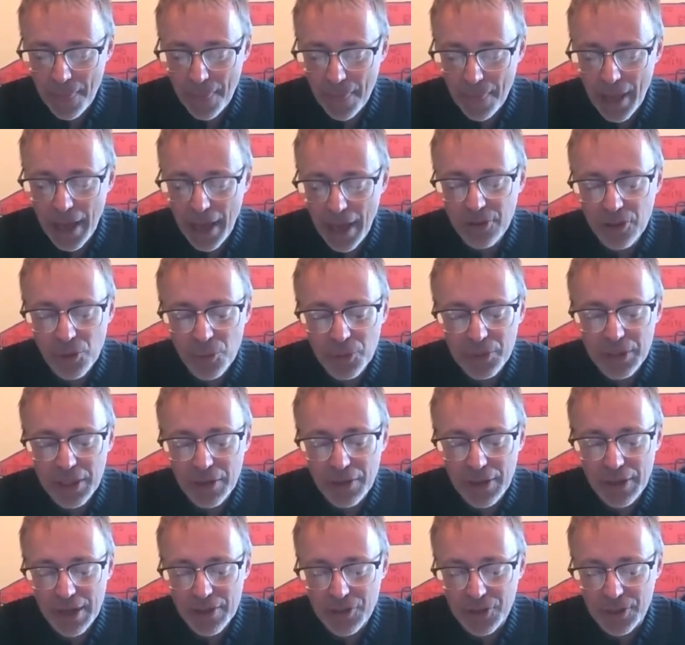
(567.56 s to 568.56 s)
I know without
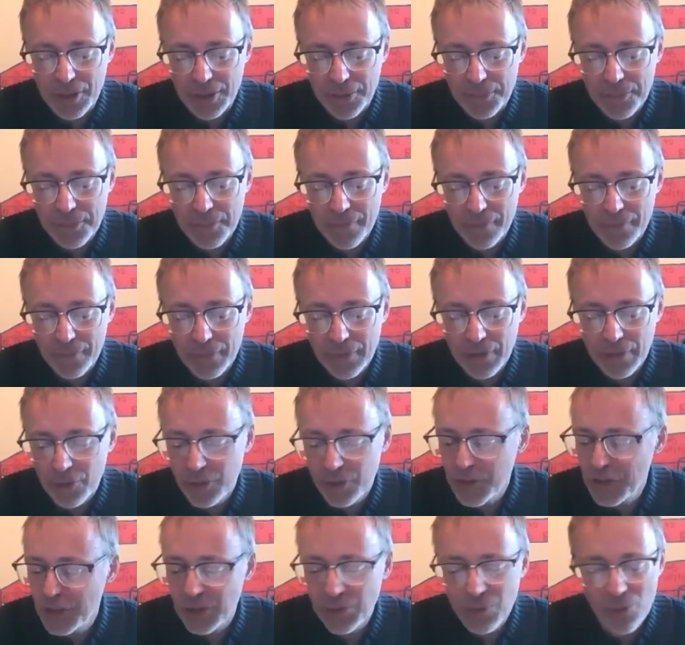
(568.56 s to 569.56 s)
asking.
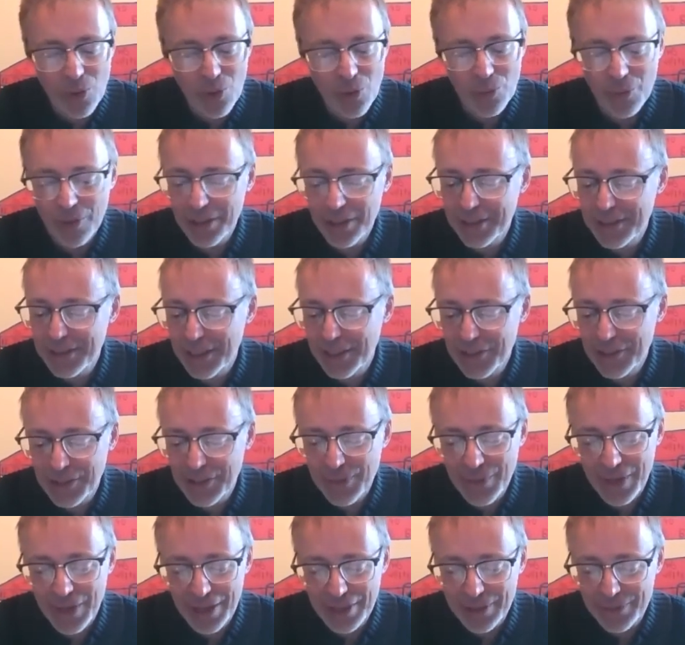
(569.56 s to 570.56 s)
Christie won't want to touch the
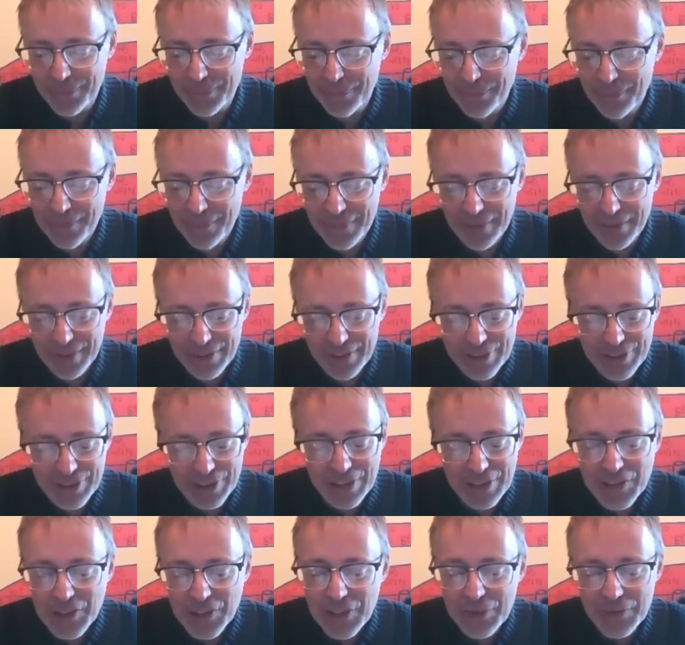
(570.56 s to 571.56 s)
bottom. She
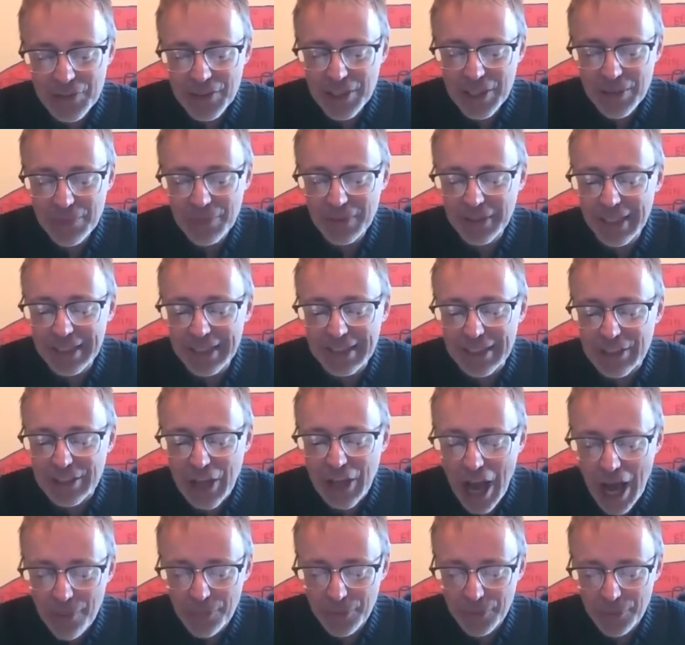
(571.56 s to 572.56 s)
doesn't even seem to like the
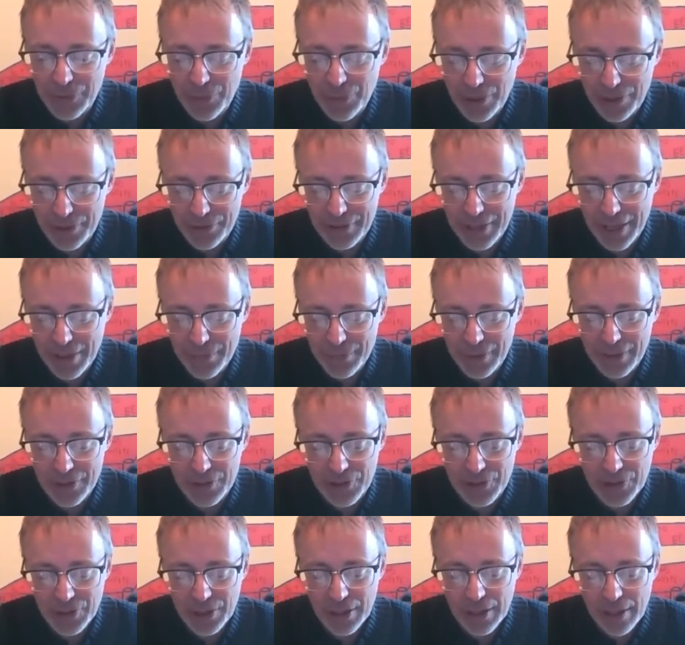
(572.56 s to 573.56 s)
top of the water that
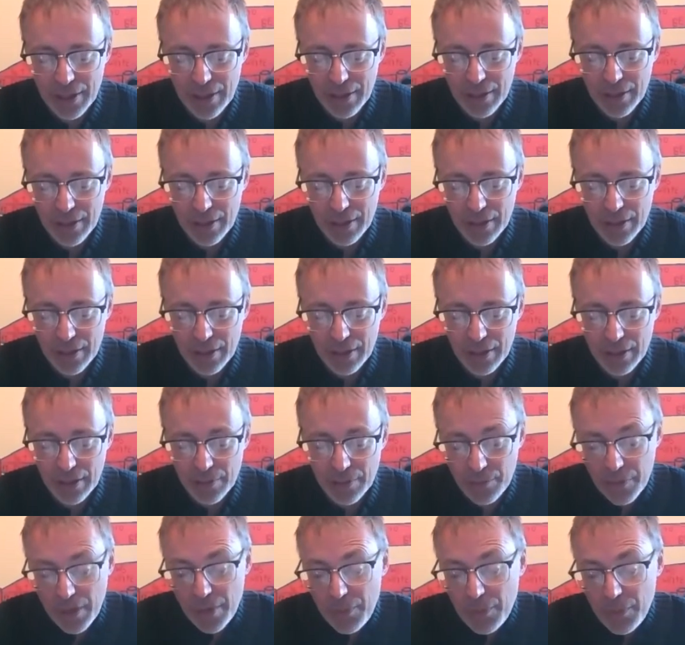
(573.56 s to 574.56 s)
much.
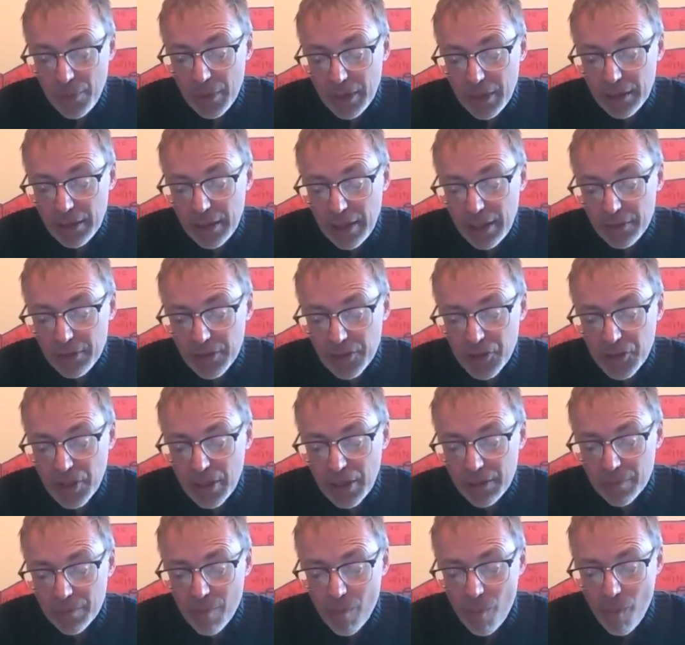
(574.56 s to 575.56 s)
Maybe we can lay out in the
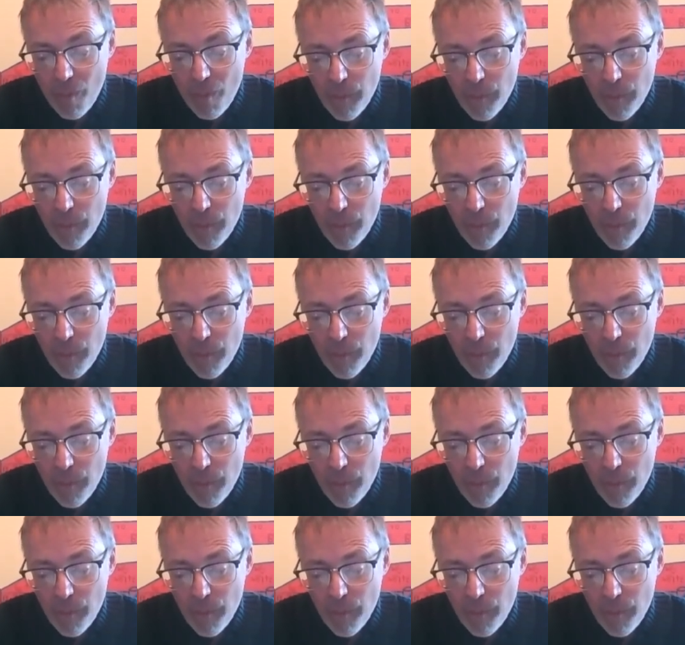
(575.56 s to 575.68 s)
sun.